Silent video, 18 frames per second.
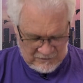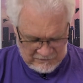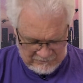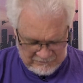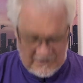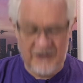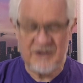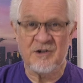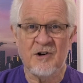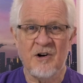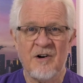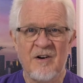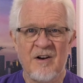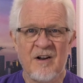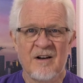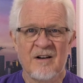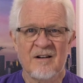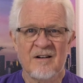My
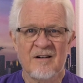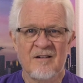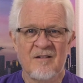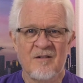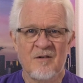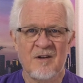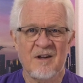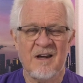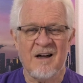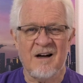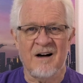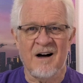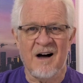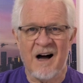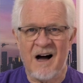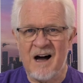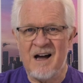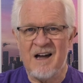shirt? Yeah,
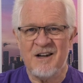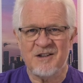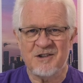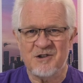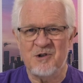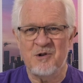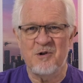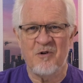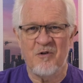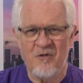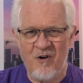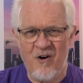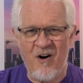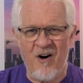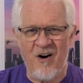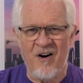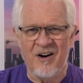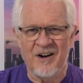I shoot
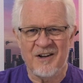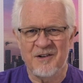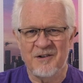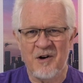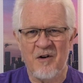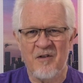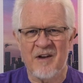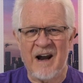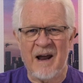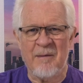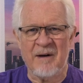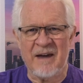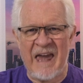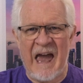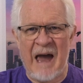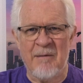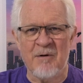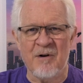raw. You know that I'm a
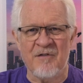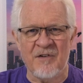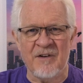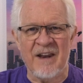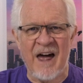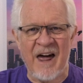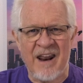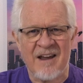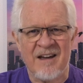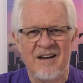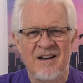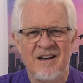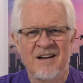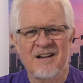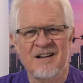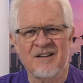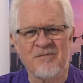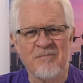camera fanatic.
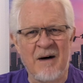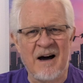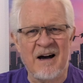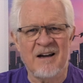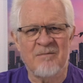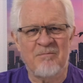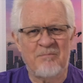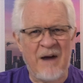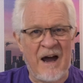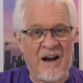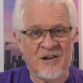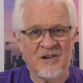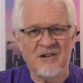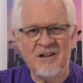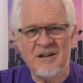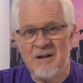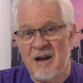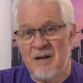It's my
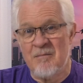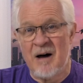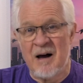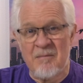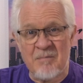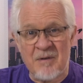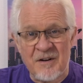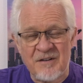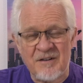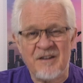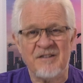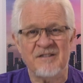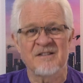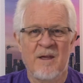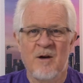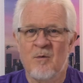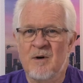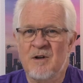passion and my business.
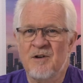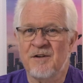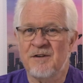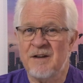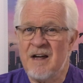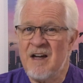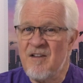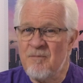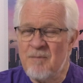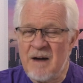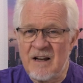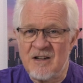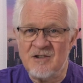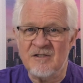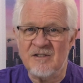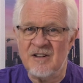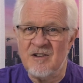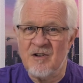When you save
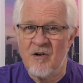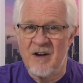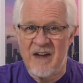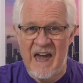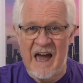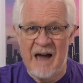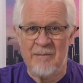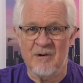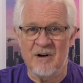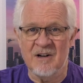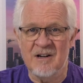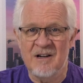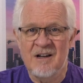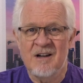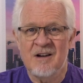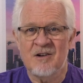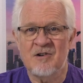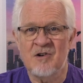pictures on your camera,
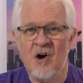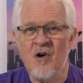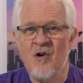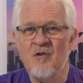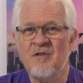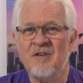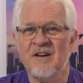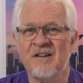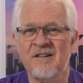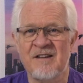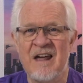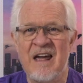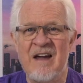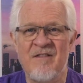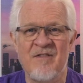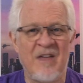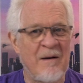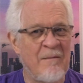don't
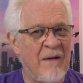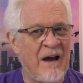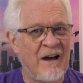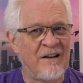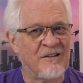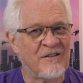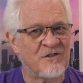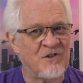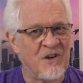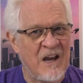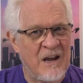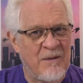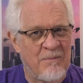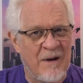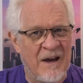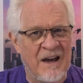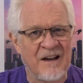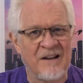save them as
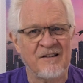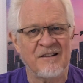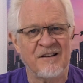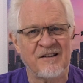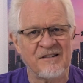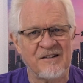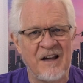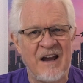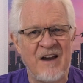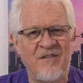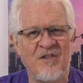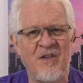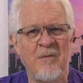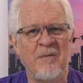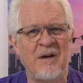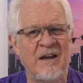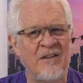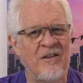JPEGs. Save
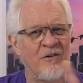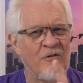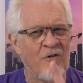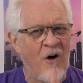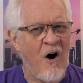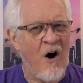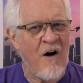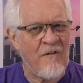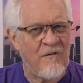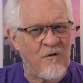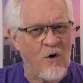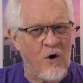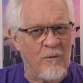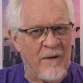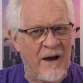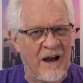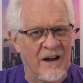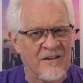them in the raw
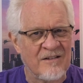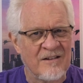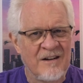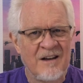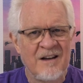format.